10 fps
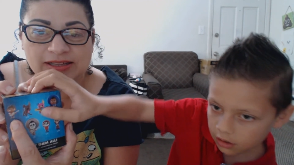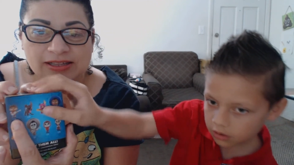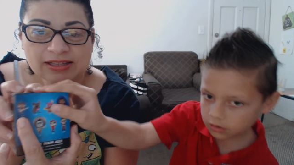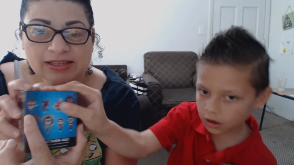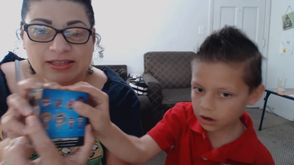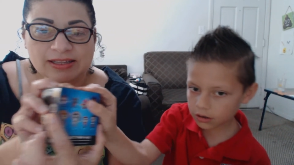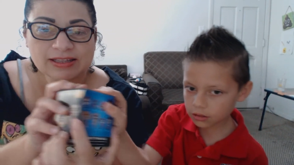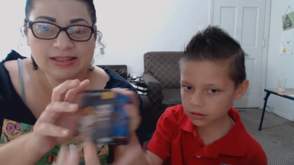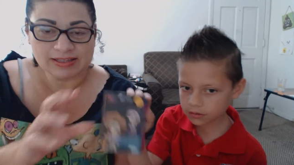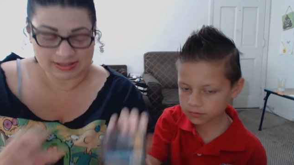Speaker 1: the
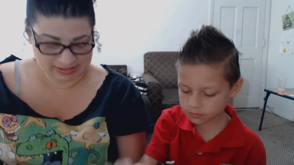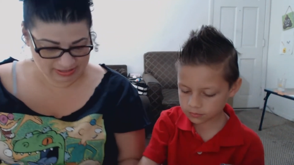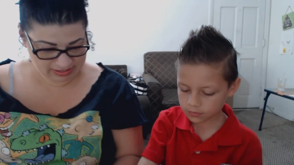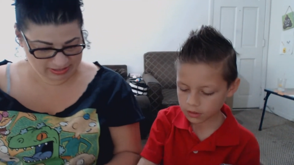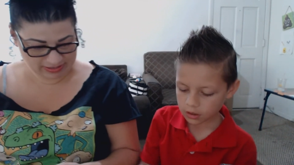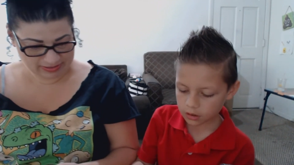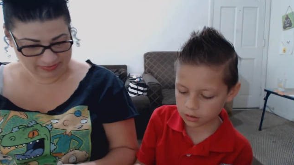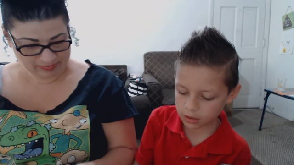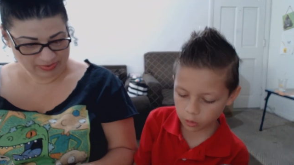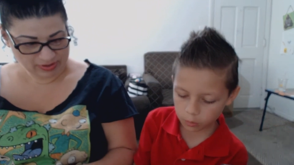dogs.
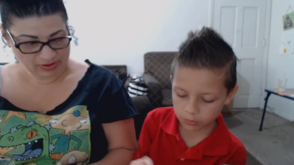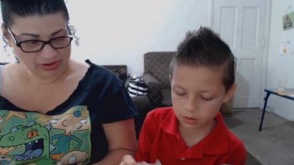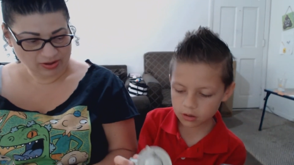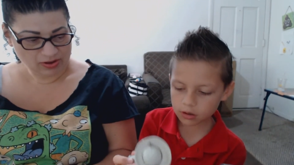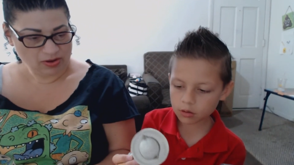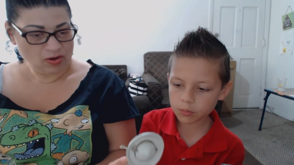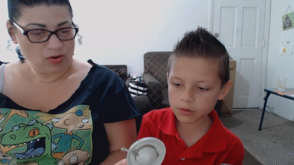Let's get open. Let's